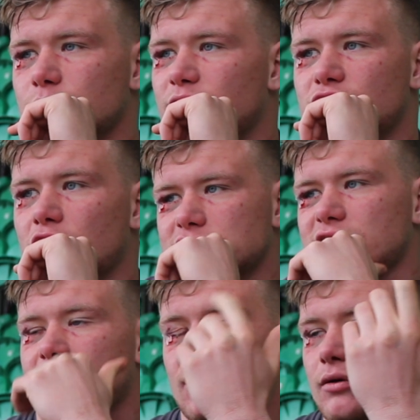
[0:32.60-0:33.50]
we've got to
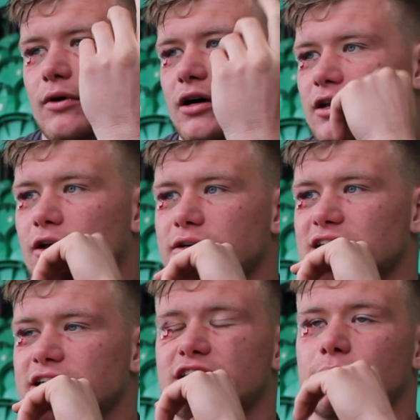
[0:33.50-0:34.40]
take, I know it's
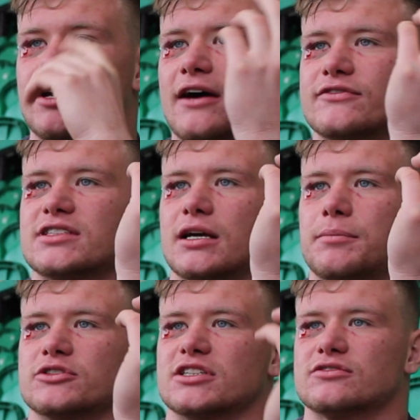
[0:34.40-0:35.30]
cliche, we have to
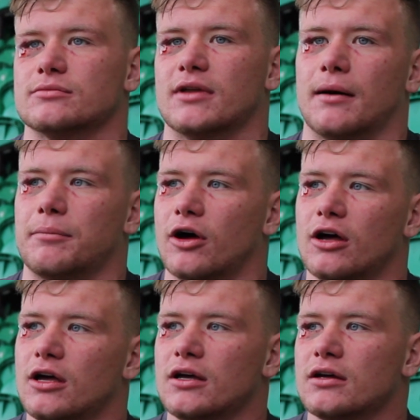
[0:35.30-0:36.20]
take positives from that. But
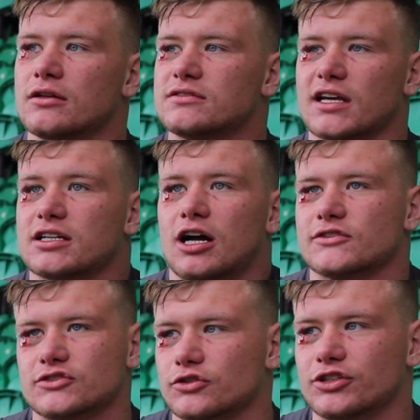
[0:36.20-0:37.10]
the second
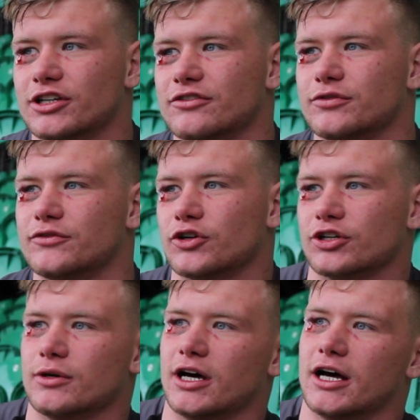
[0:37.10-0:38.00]
half's not good enough. We've got
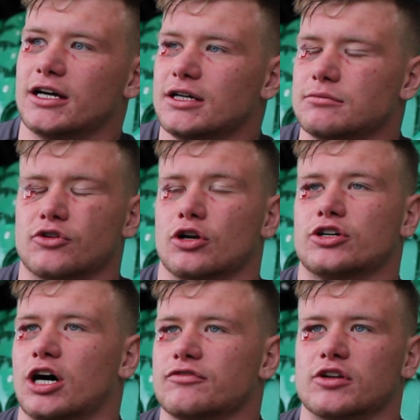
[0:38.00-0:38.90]
to
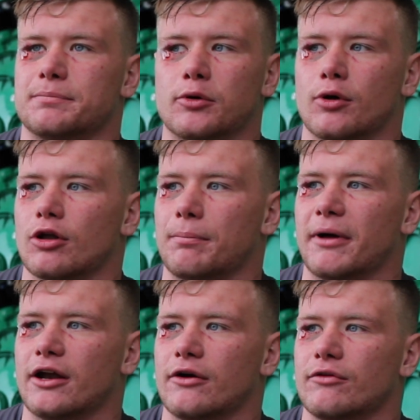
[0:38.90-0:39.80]
look after the ball a lot
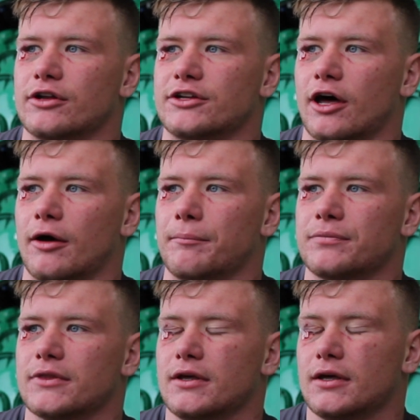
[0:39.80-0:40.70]
better
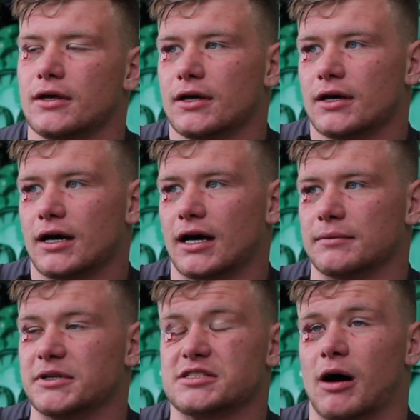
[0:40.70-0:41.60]

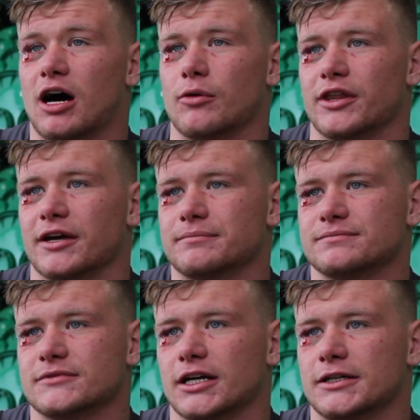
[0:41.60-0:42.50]
and be smarter with it.
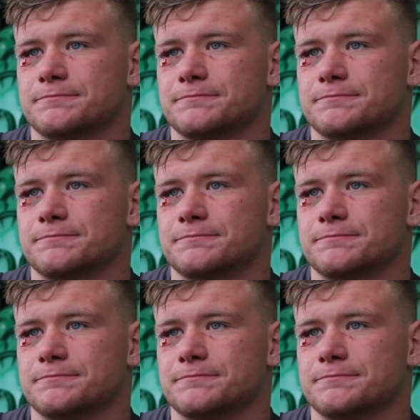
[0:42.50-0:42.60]
Yeah.